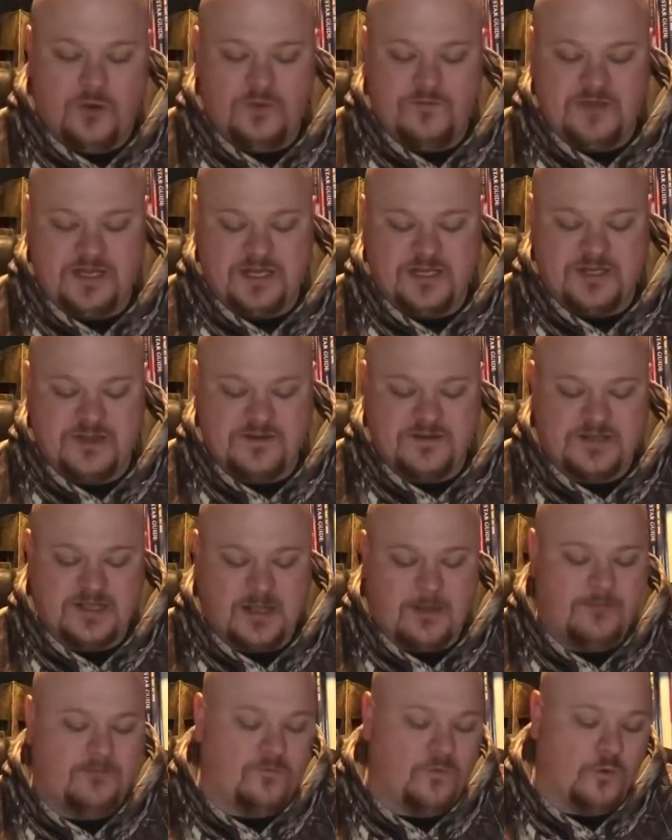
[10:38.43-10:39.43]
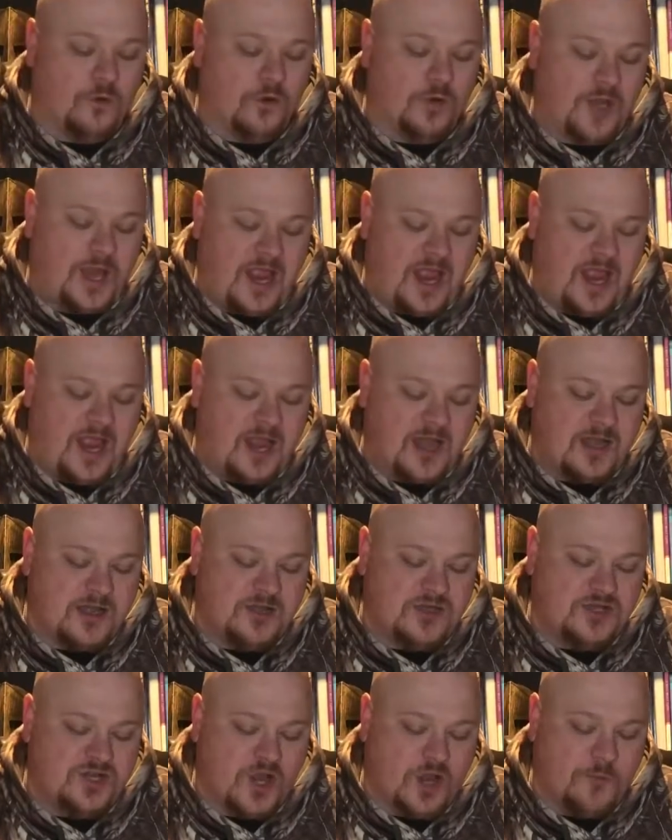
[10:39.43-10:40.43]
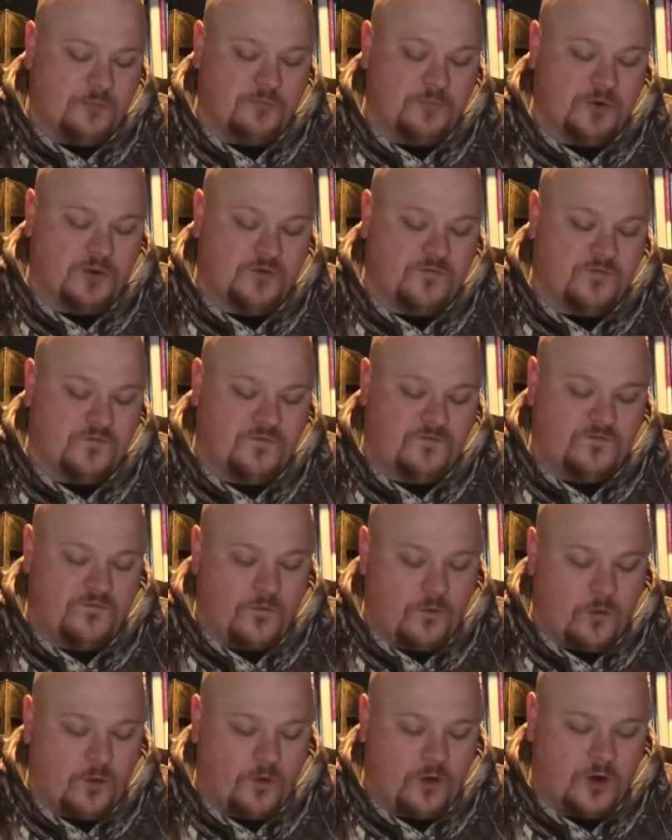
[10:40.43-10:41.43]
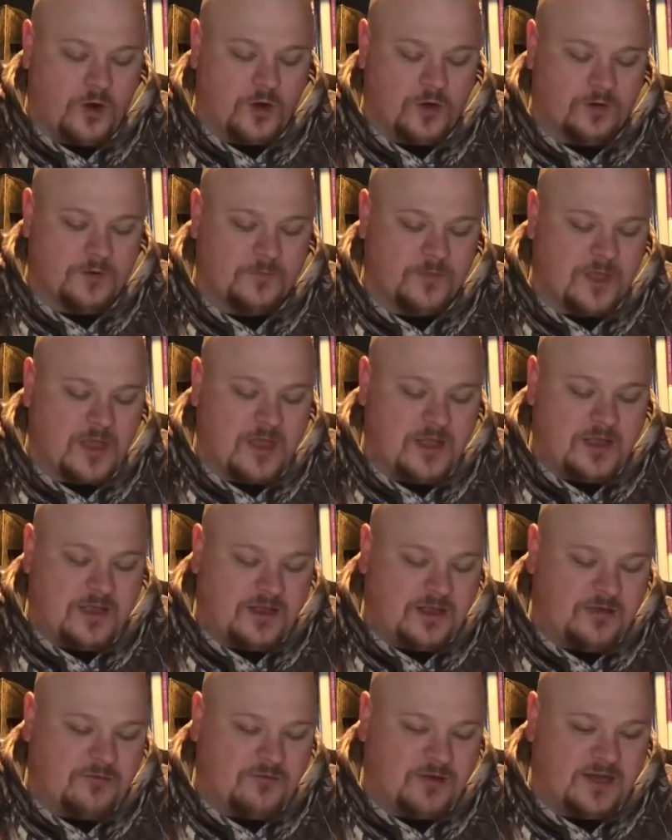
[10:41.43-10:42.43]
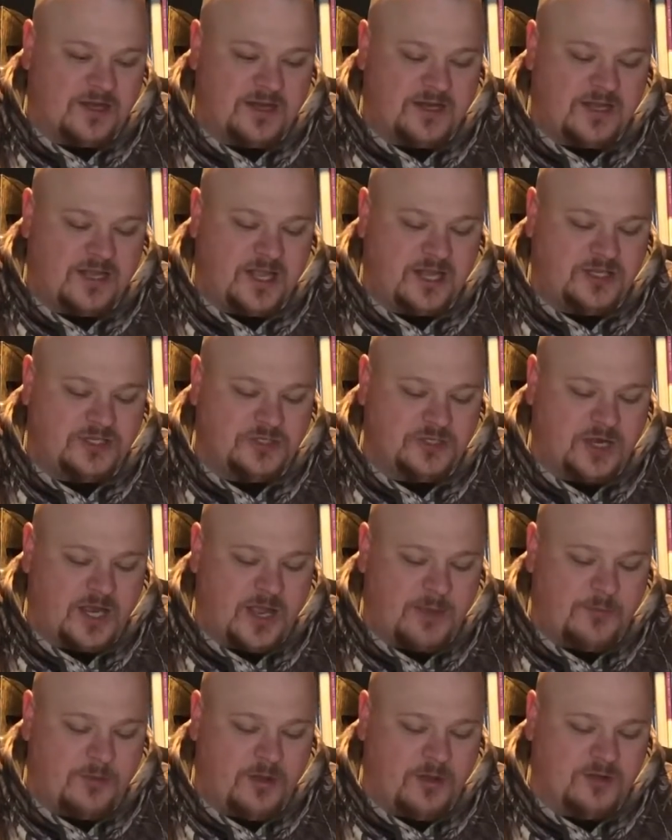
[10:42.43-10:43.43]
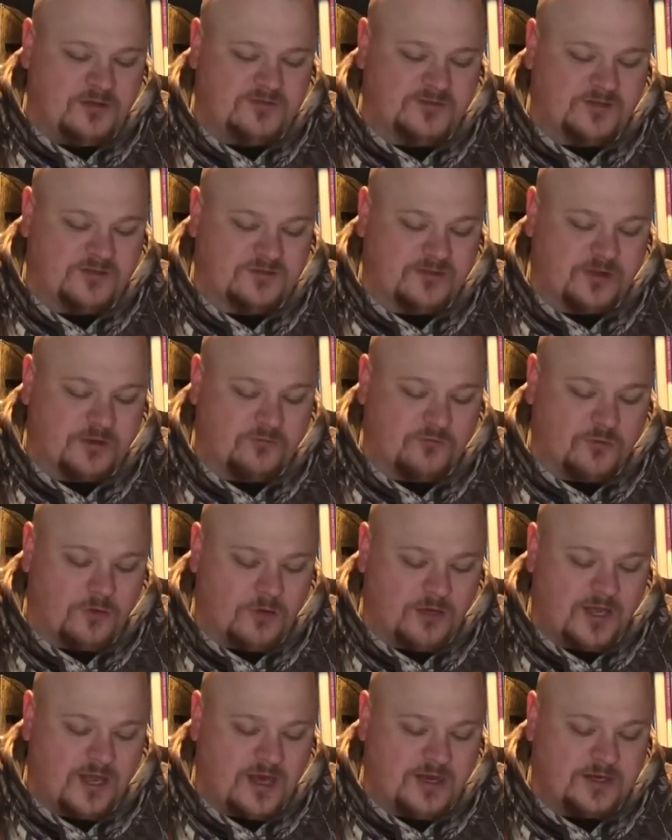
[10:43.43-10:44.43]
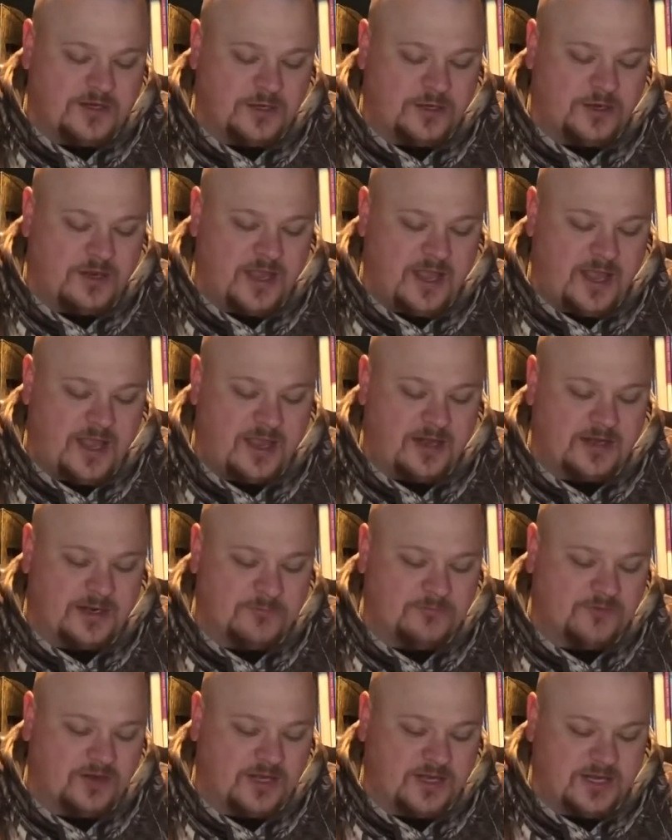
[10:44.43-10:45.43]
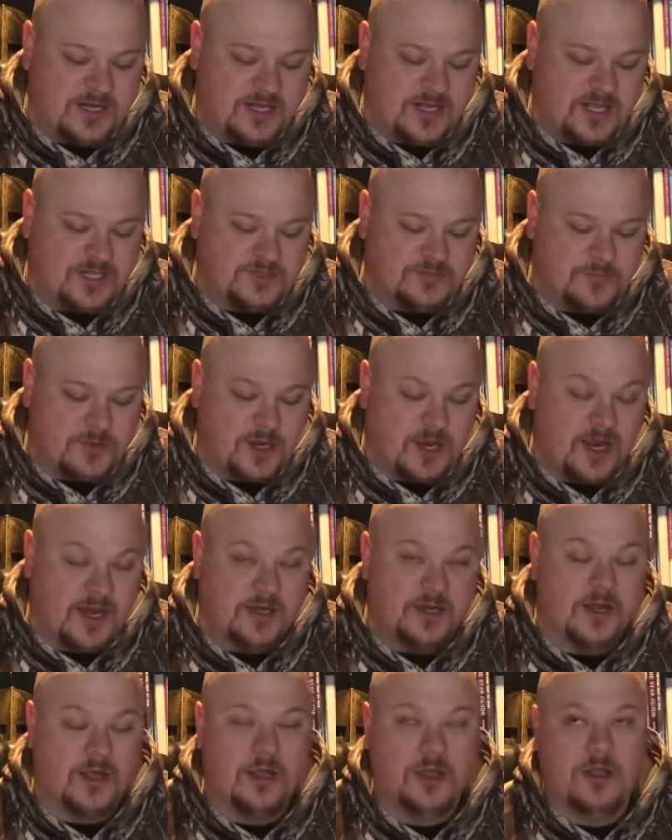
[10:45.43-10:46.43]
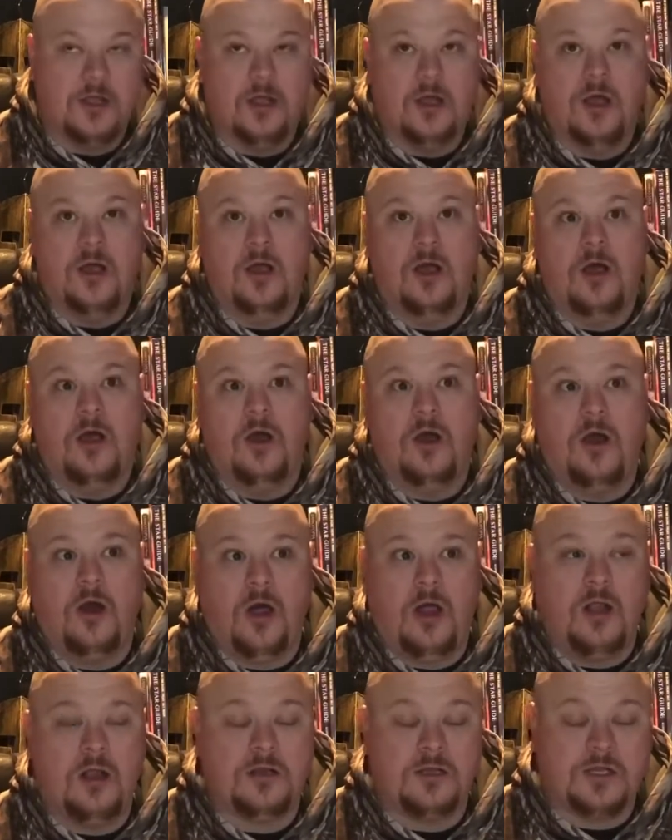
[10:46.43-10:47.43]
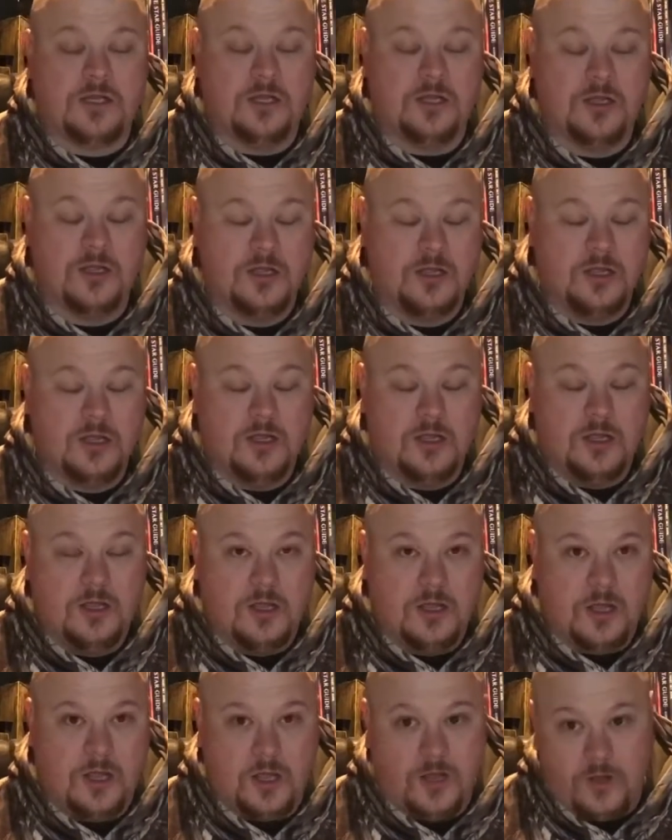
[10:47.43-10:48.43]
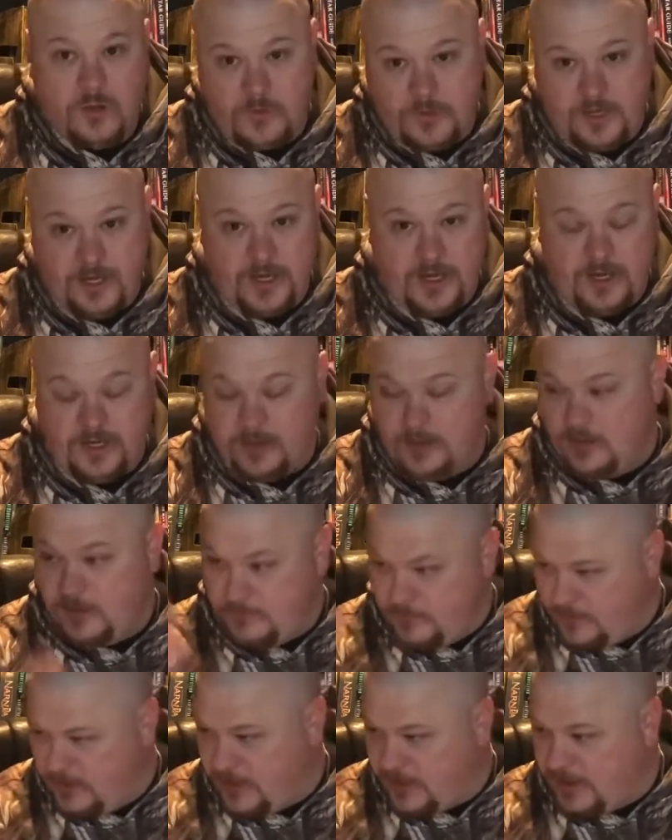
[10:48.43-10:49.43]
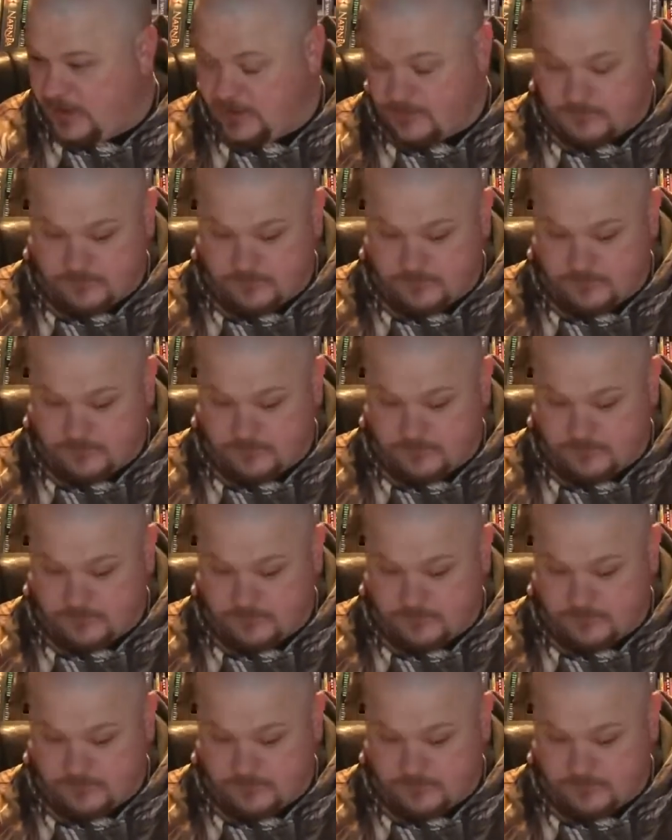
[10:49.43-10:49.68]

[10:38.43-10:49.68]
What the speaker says: into the top 4, and at number 4, get ready to catch your eyeballs as they roll out of your head. I'm ready to catch mine. Hulk Hogan. Oh, I got him.